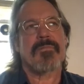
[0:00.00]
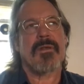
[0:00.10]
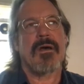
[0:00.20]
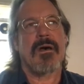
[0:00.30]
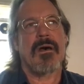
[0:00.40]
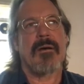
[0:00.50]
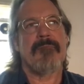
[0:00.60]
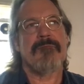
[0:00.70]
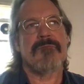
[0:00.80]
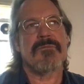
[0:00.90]

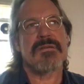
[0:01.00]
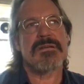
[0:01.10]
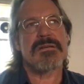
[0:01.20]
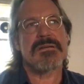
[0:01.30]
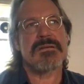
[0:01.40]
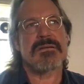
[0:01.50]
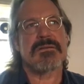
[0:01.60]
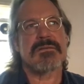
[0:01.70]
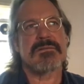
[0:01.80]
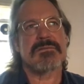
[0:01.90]
Um,
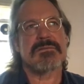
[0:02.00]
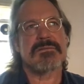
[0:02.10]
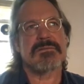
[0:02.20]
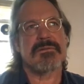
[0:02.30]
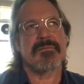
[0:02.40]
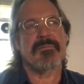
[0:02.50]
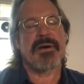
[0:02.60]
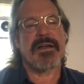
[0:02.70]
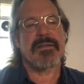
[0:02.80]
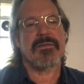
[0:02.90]
uh,
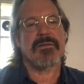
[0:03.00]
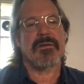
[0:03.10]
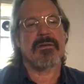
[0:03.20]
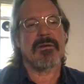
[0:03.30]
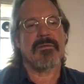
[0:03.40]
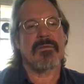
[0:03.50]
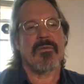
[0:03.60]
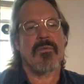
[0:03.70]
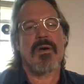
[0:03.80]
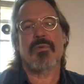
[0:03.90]
but uh,
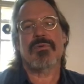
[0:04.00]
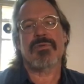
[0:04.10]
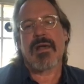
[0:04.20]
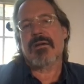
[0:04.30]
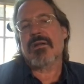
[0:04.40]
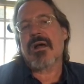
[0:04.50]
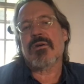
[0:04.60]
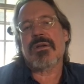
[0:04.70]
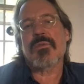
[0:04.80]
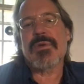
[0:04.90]
what was how,
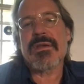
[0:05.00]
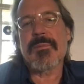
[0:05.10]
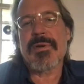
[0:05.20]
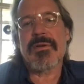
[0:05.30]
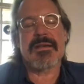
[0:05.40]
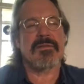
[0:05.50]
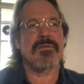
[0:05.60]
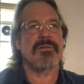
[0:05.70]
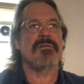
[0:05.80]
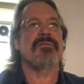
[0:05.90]
how, can we compare that
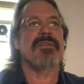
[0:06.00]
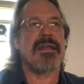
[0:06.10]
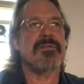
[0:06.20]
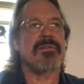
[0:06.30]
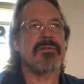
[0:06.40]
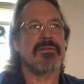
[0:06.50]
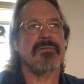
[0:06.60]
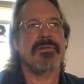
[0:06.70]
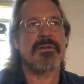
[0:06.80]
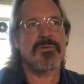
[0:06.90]
to the advances
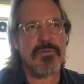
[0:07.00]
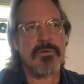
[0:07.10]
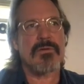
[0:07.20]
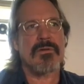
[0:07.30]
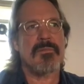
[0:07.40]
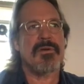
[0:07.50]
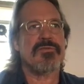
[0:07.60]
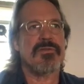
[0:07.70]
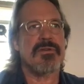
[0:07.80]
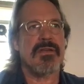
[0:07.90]
of the internal
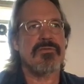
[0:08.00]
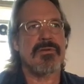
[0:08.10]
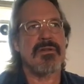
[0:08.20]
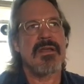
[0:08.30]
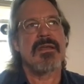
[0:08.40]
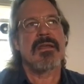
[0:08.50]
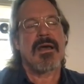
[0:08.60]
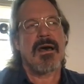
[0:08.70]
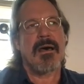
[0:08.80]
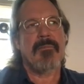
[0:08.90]
combustion engine
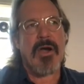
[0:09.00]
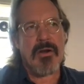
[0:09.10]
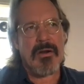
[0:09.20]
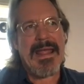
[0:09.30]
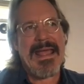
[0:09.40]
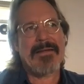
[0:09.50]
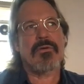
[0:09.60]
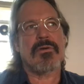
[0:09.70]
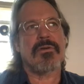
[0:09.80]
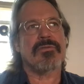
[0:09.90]
um, our
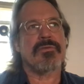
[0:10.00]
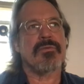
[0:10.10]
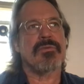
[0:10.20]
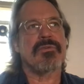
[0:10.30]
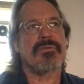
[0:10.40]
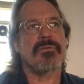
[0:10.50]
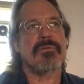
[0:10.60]
agriculture was